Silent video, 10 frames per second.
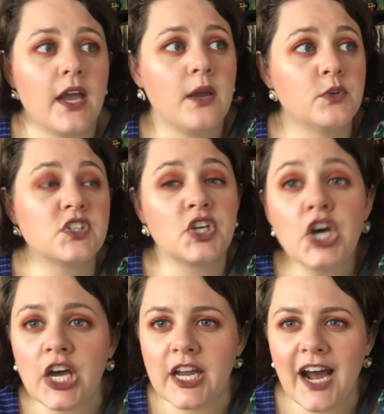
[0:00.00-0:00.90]
it was
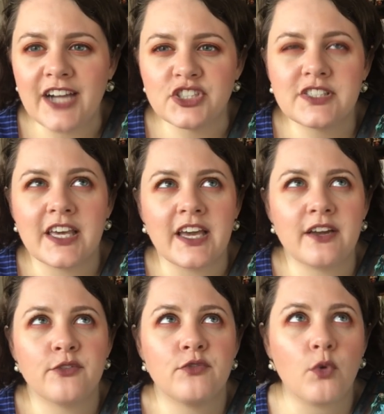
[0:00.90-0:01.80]
good. I just think
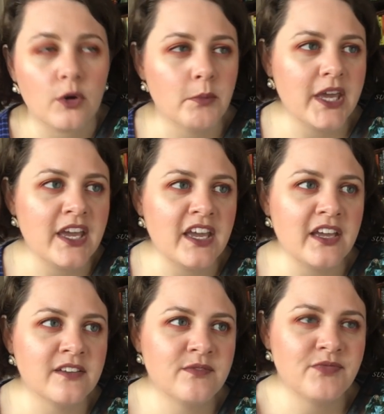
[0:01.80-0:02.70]
for
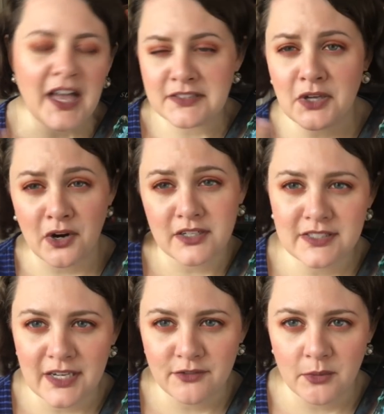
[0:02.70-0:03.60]
me, that's the hardest
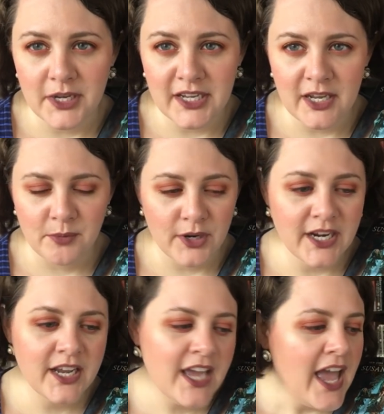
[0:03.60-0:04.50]
thing for me to keep
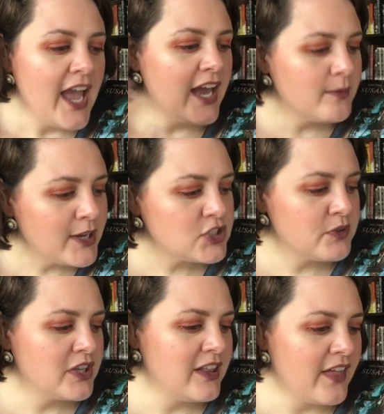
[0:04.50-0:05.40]
reading. And I'm actually
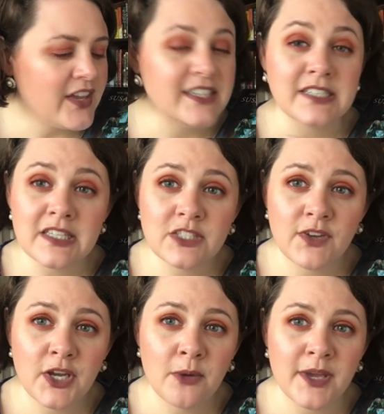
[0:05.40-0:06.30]
really glad that I did this
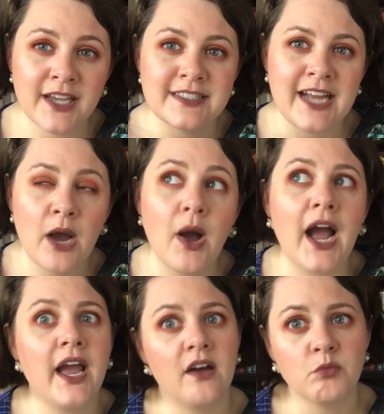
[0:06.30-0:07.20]
video because now
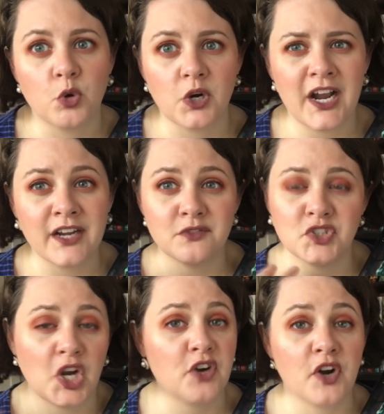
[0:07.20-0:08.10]
I have more kind of
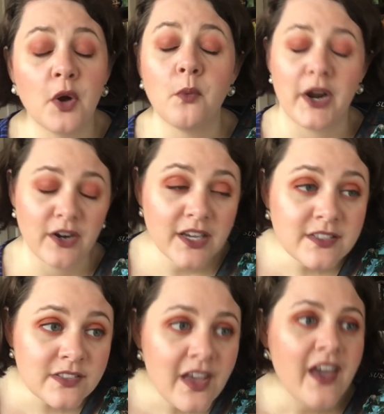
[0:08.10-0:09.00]
genre
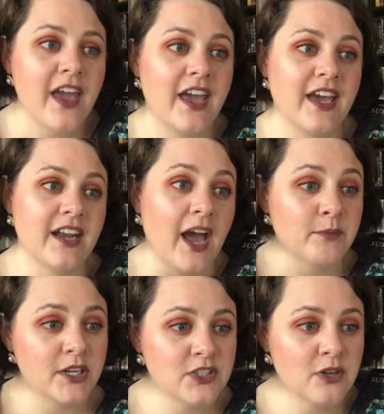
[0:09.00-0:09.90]
awareness and
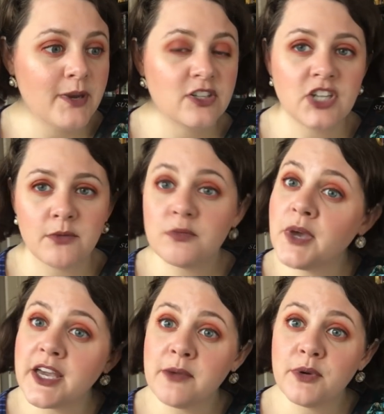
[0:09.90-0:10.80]
I'm gonna do a better job of
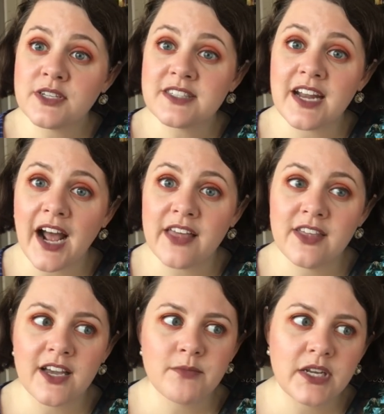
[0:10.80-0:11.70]
picking books that I
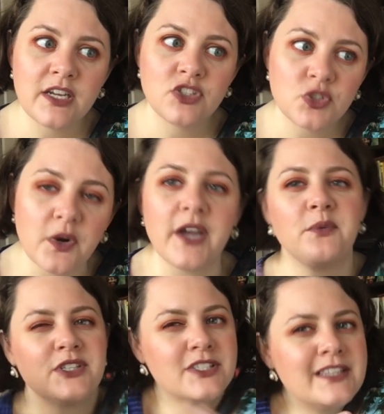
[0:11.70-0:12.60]
think I'm gonna enjoy,
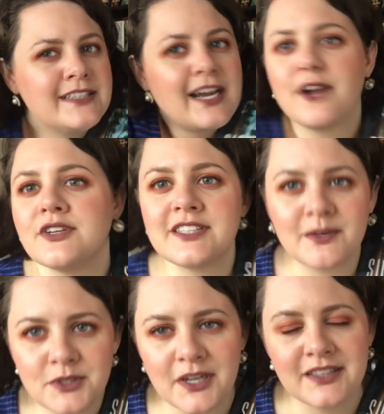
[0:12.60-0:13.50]
which is the entire reason
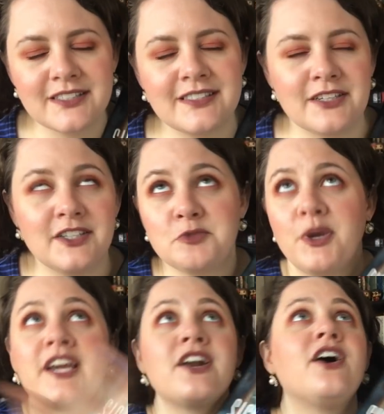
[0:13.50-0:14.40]
I'm doing this series.
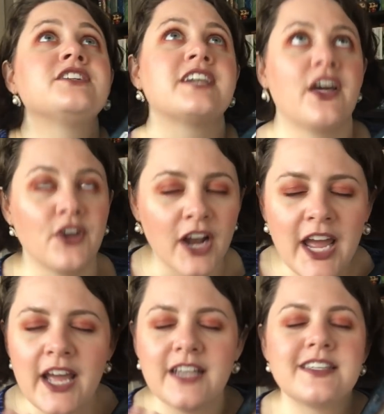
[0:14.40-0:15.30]
Bringing it all together
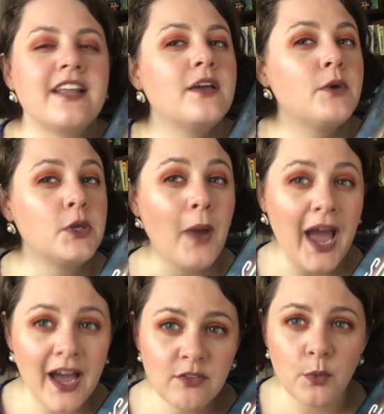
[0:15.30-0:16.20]
is that I think when you
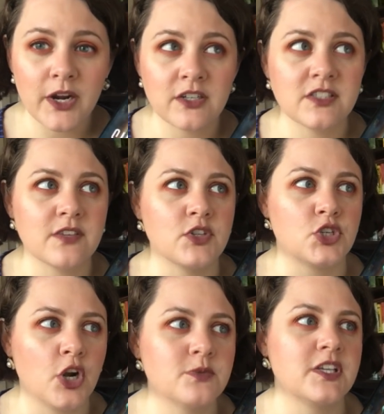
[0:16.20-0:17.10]
have awareness of the
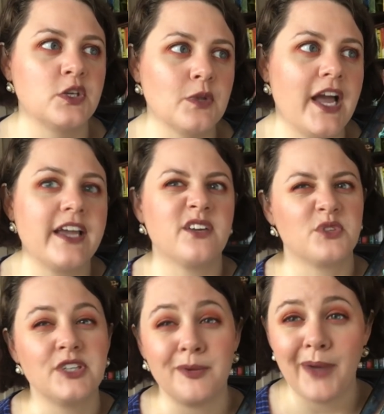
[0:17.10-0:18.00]
tropes that you like, it
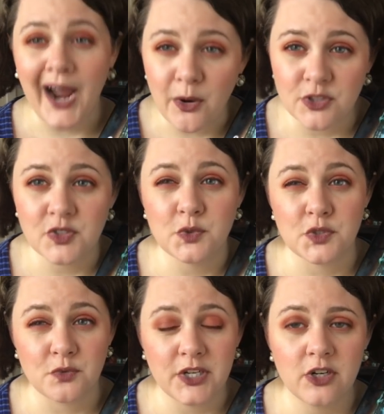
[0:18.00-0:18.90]
really empowers you
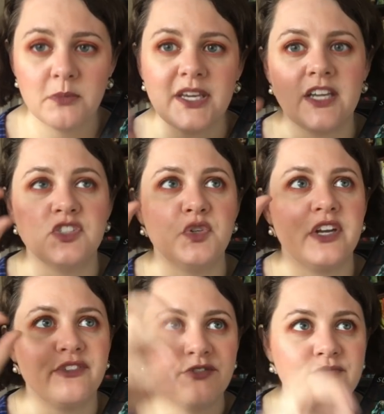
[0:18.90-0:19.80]
as a reader because you
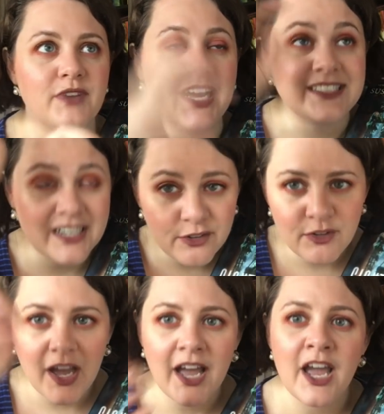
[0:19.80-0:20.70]
can
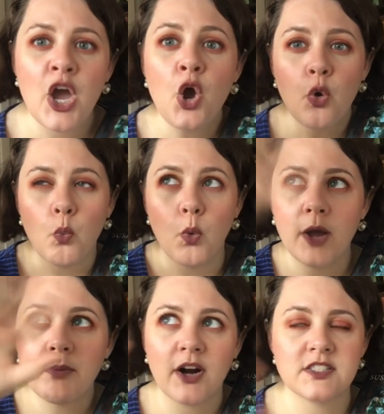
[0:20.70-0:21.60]
identify
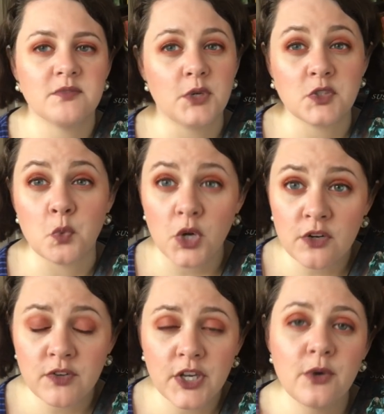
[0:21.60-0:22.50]
what parts of books
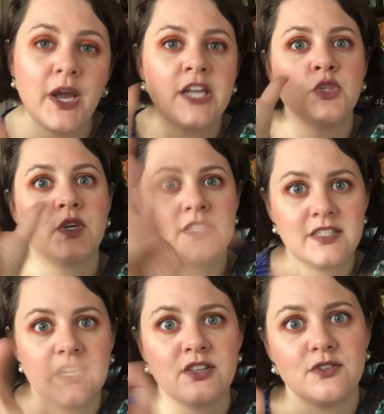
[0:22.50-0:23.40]
work for you and you can
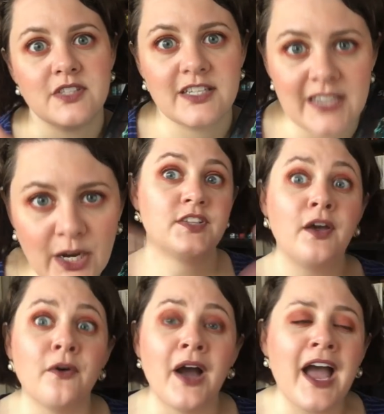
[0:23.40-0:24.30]
seek those things out.
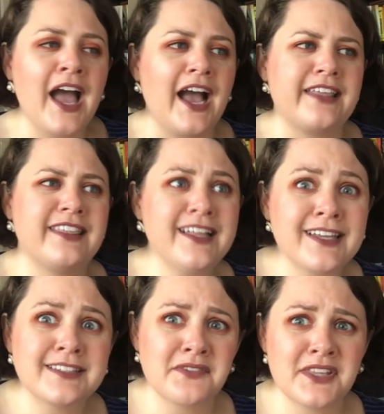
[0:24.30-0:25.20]
So I think
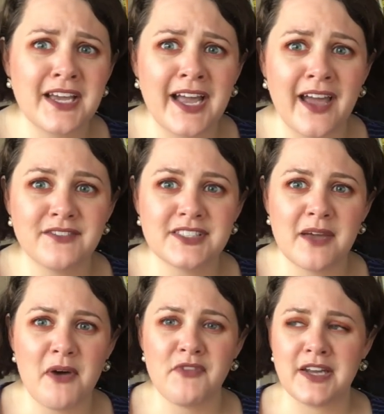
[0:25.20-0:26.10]
that's everything I have to say
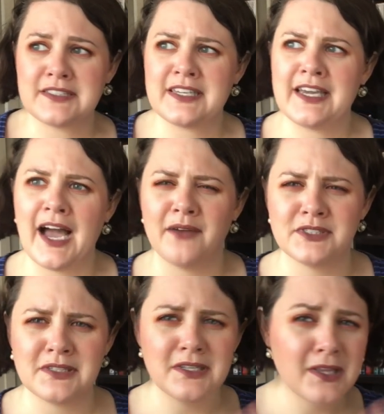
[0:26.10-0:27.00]
about fantasy. I
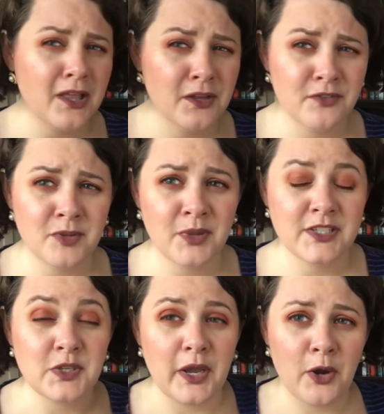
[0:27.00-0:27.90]
was a little all over the
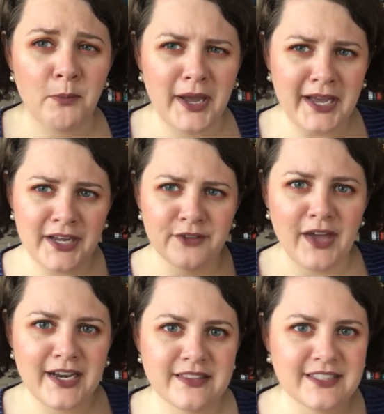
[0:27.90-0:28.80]
place, so I hope I kind of
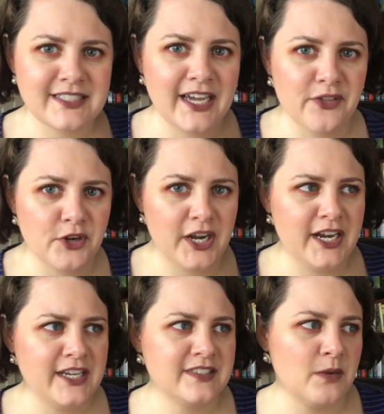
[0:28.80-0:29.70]
edit this together
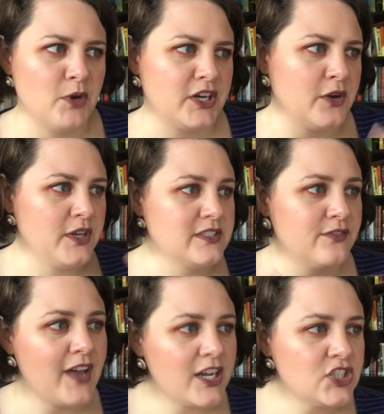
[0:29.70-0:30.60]
in a somewhat
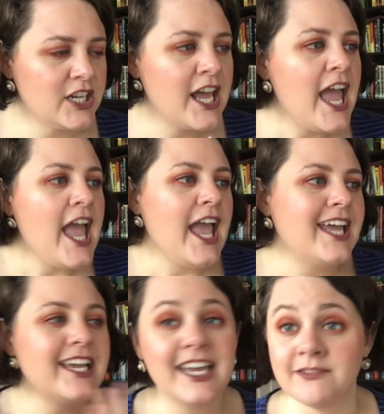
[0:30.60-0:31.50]
cohesive fashion.
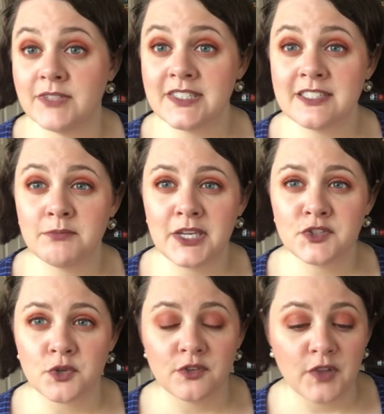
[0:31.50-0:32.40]
And again, this is me
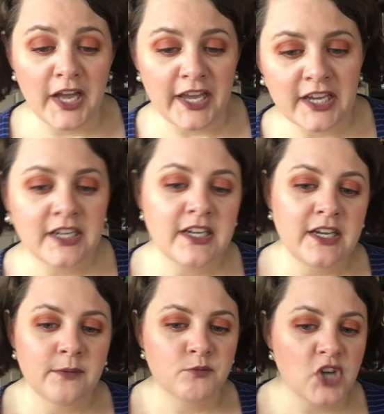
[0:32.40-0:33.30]
sort of like like
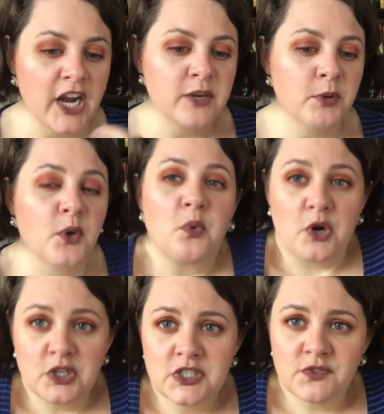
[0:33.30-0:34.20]
trying to put
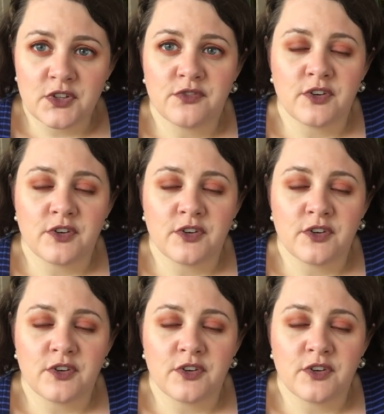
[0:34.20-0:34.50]
words for the